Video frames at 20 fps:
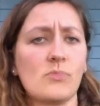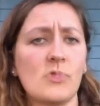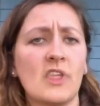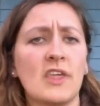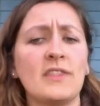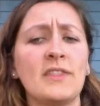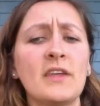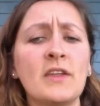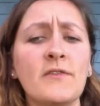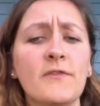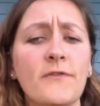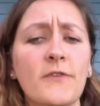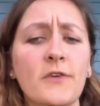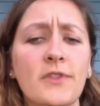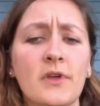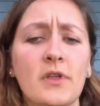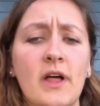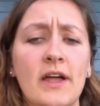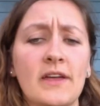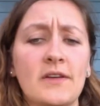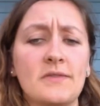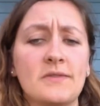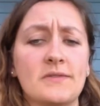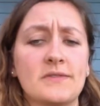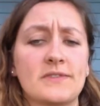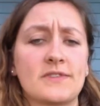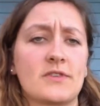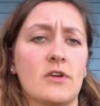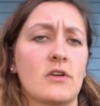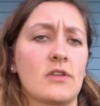And then for the client
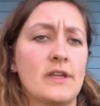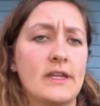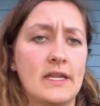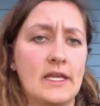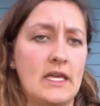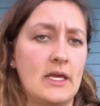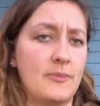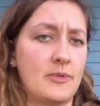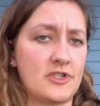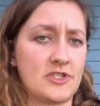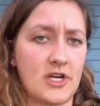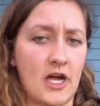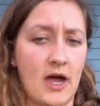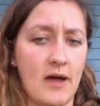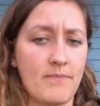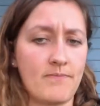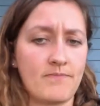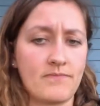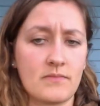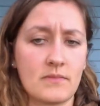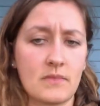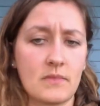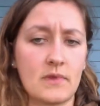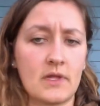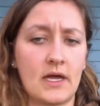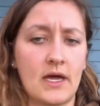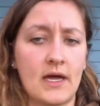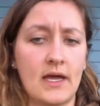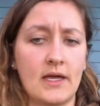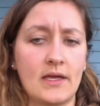who's struggling to keep a job,
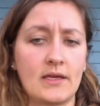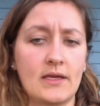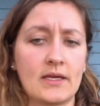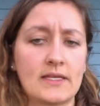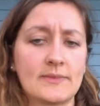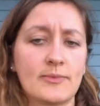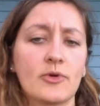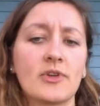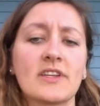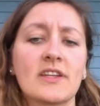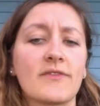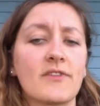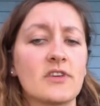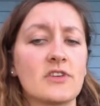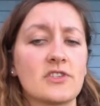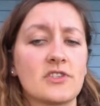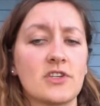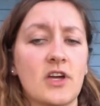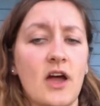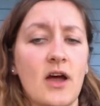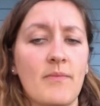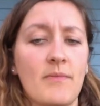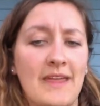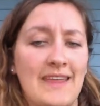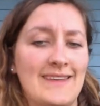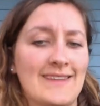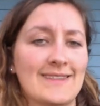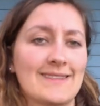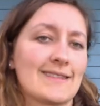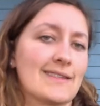exploring different job
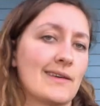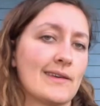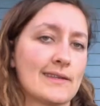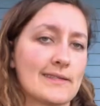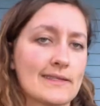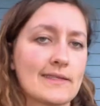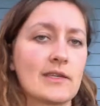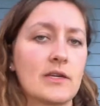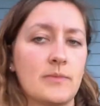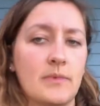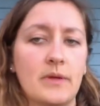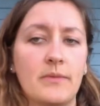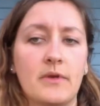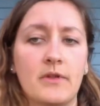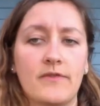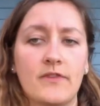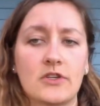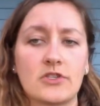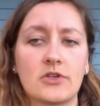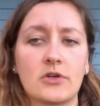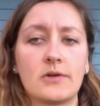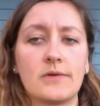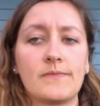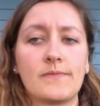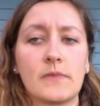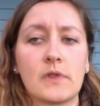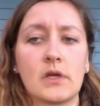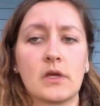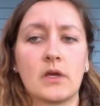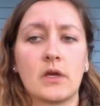maintenance skills could be beneficial.
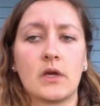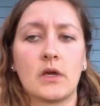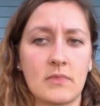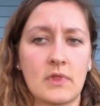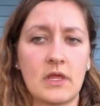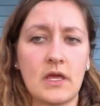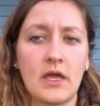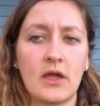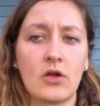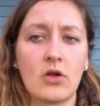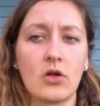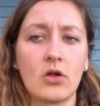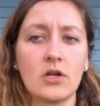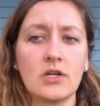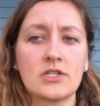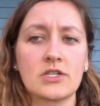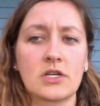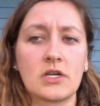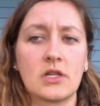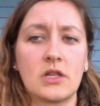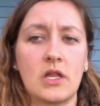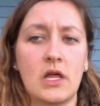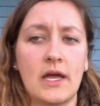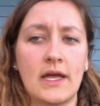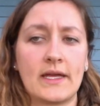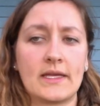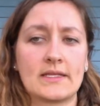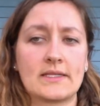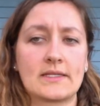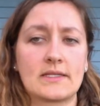Encourage
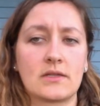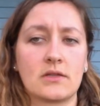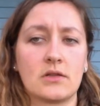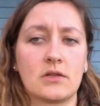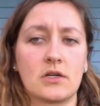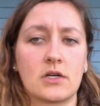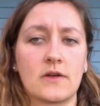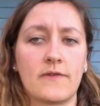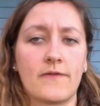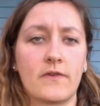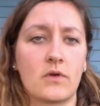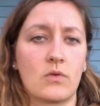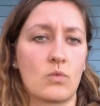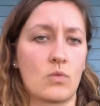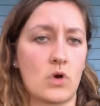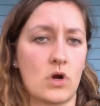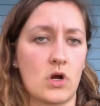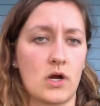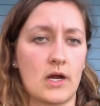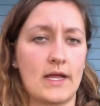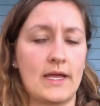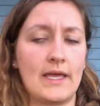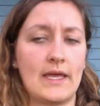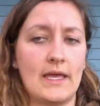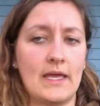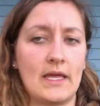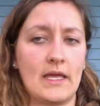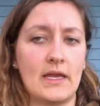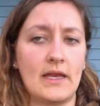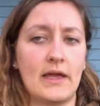clients to look for work
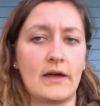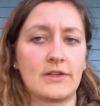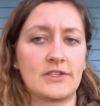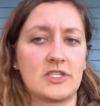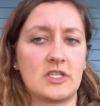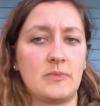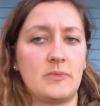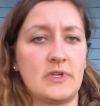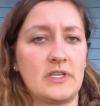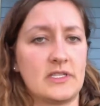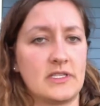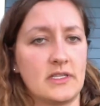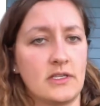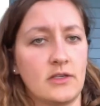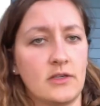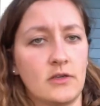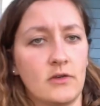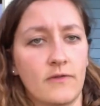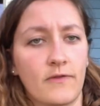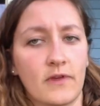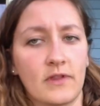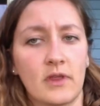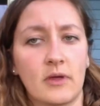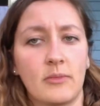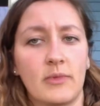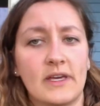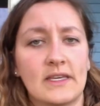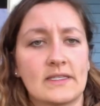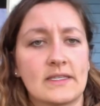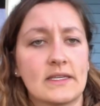in LGBTQ friendly
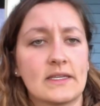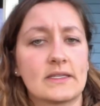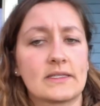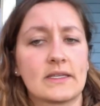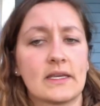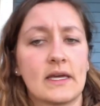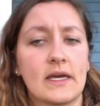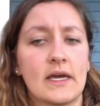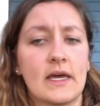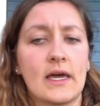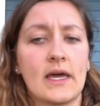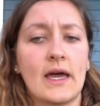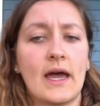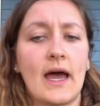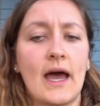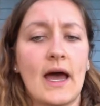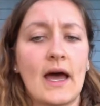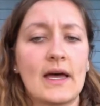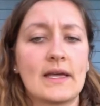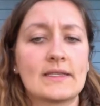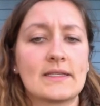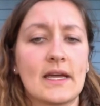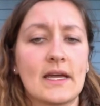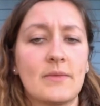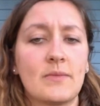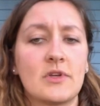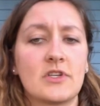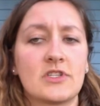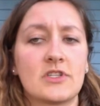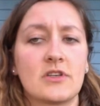places. As I
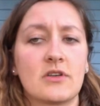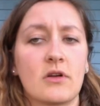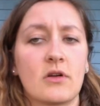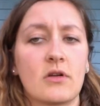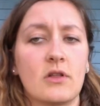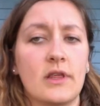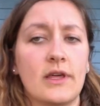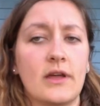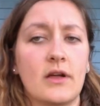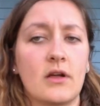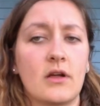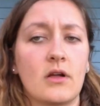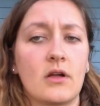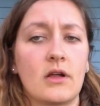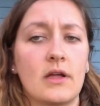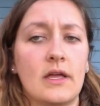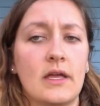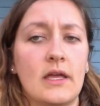mentioned earlier,